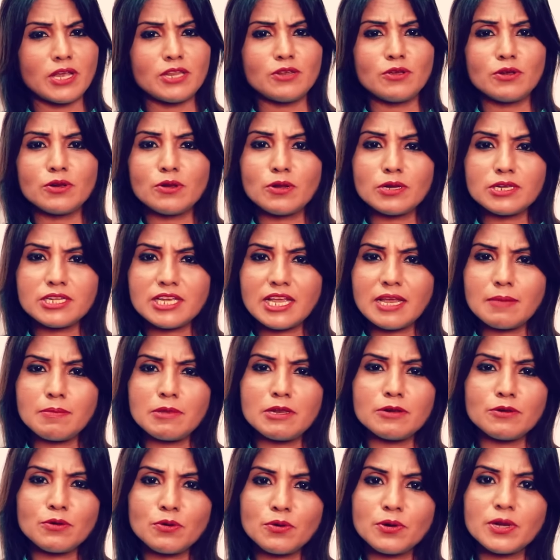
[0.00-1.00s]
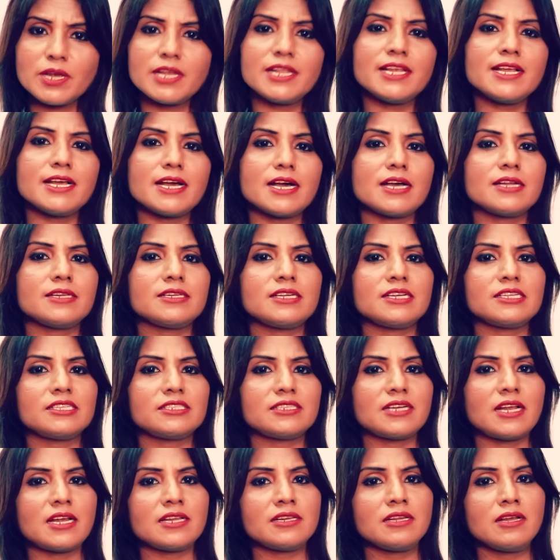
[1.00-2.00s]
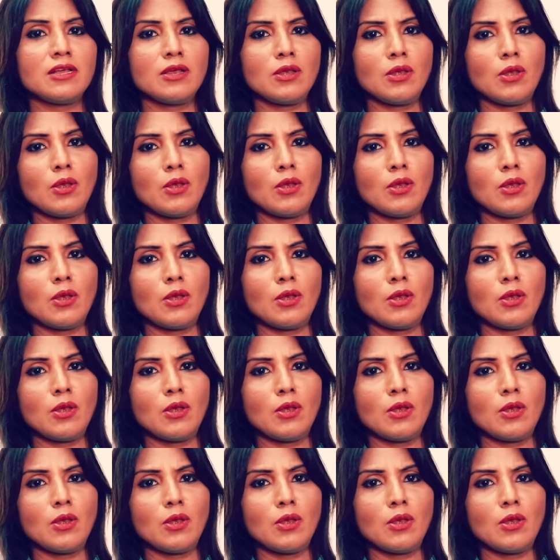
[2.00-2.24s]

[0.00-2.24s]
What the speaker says: and you're not able to really understand